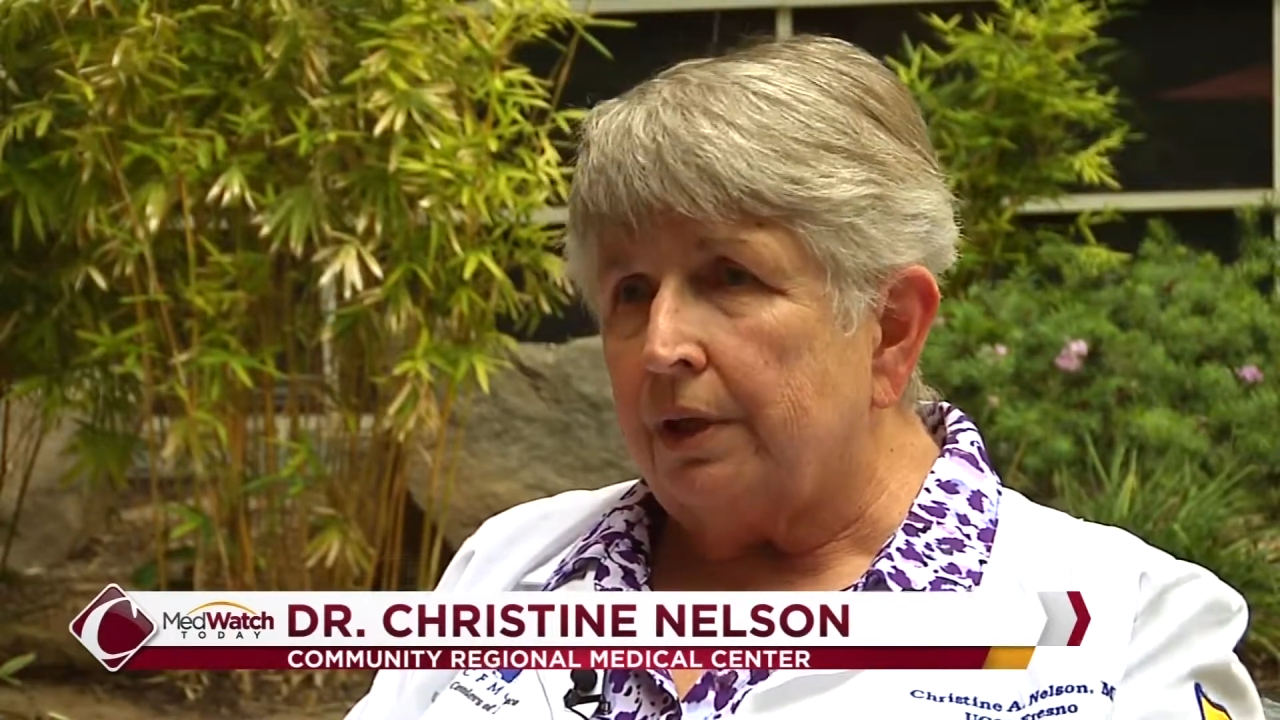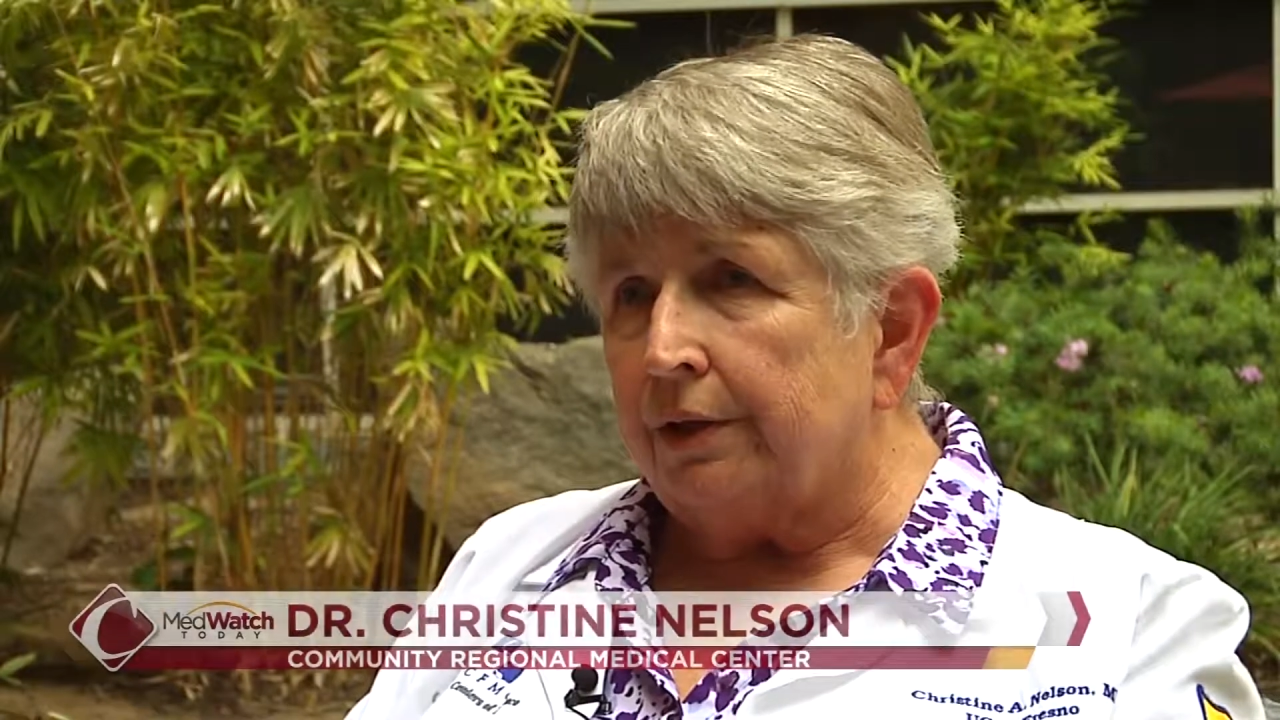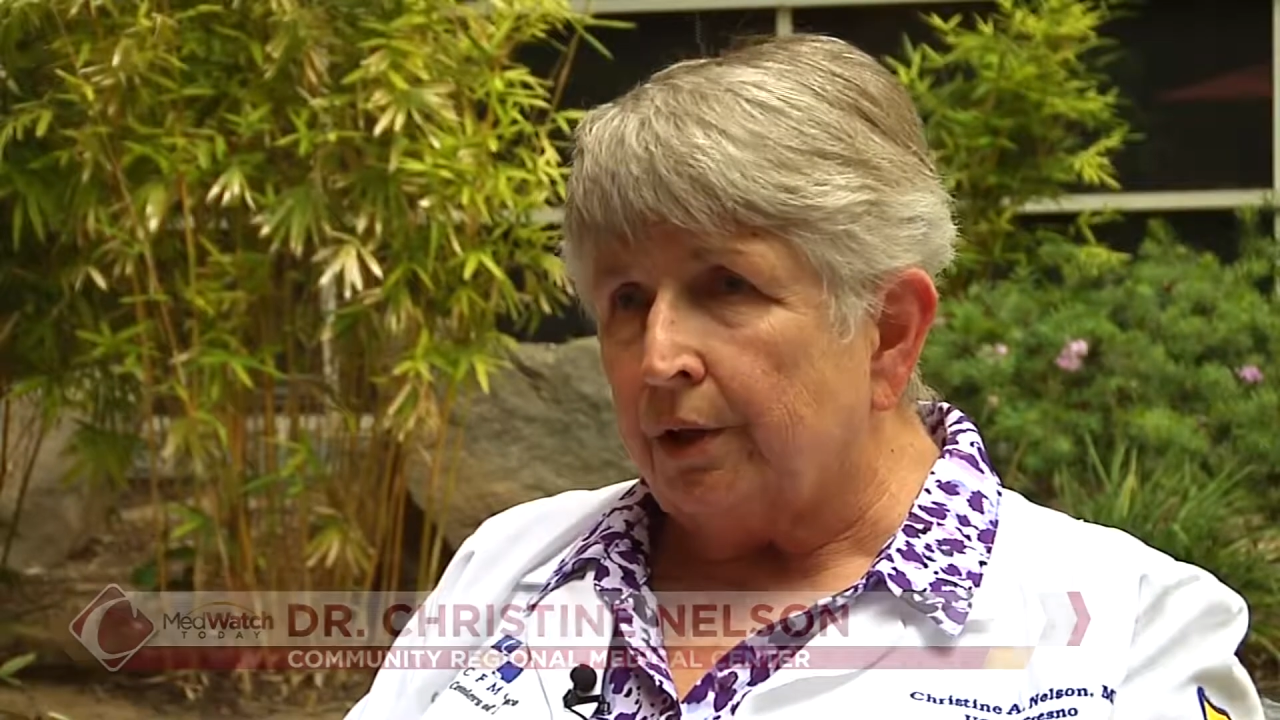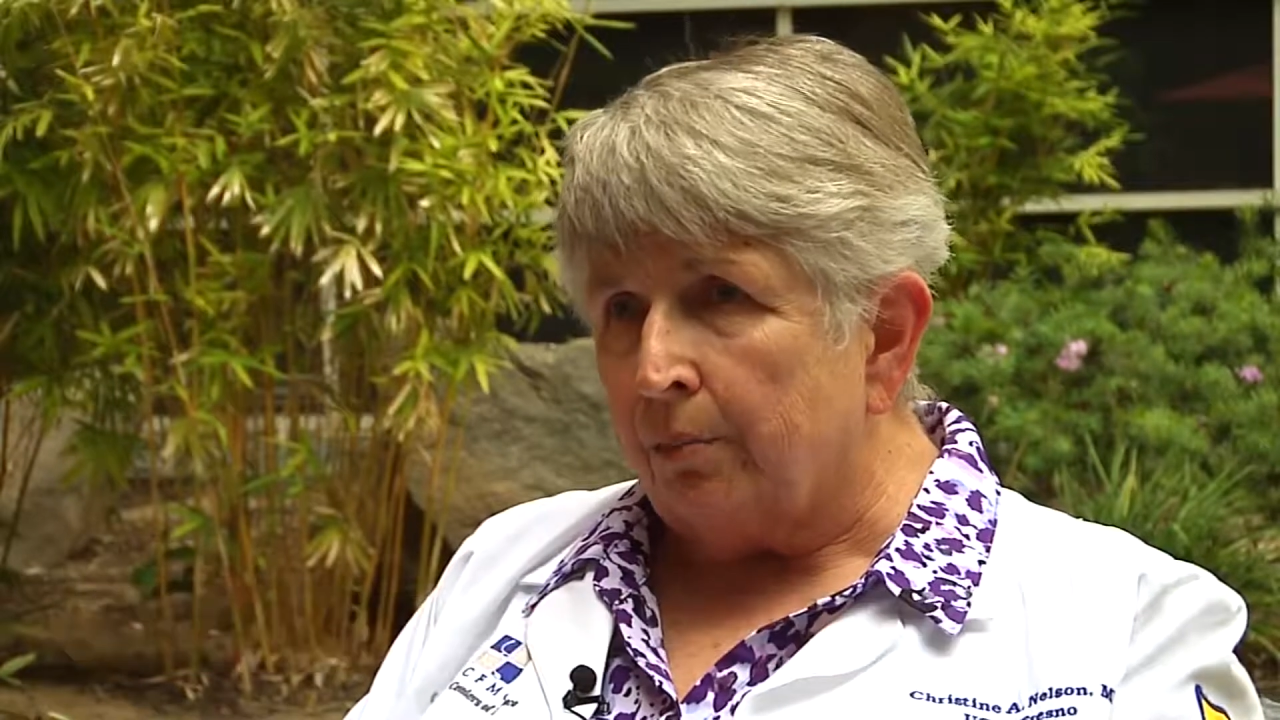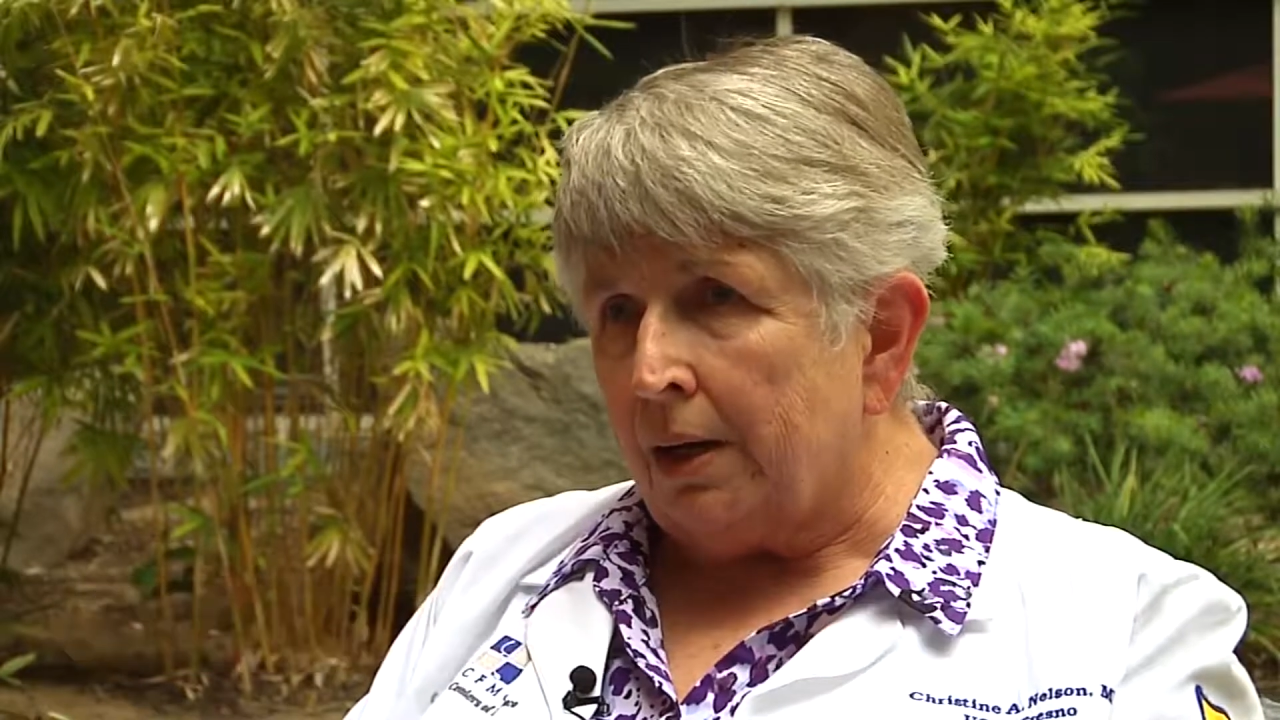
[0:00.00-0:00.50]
in their